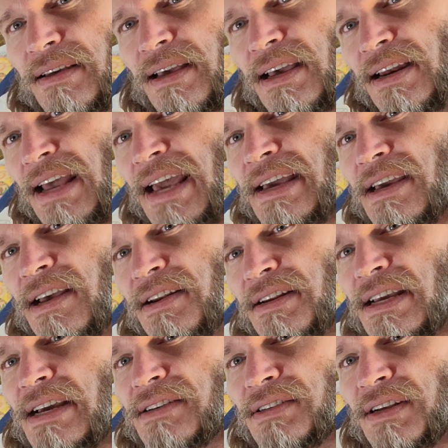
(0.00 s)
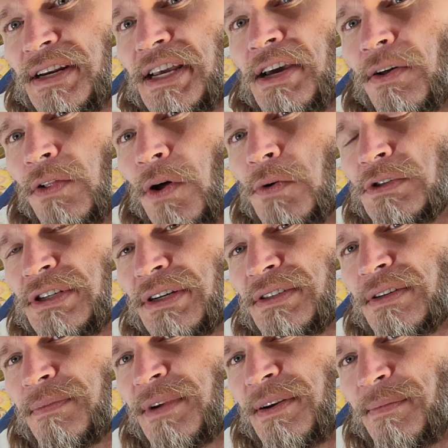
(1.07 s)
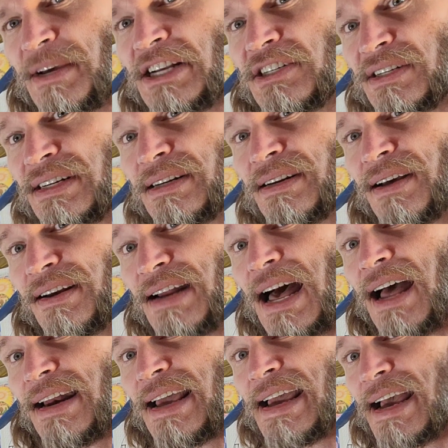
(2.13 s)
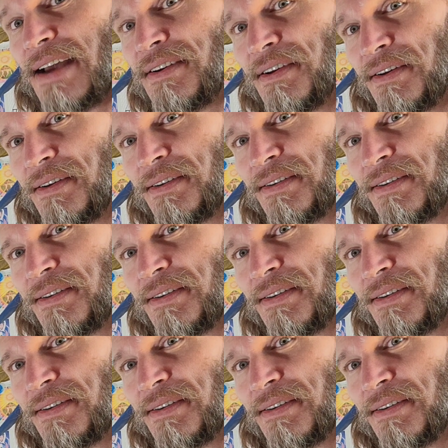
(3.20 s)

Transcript: N-A-N-D is a neologism, and it means not and.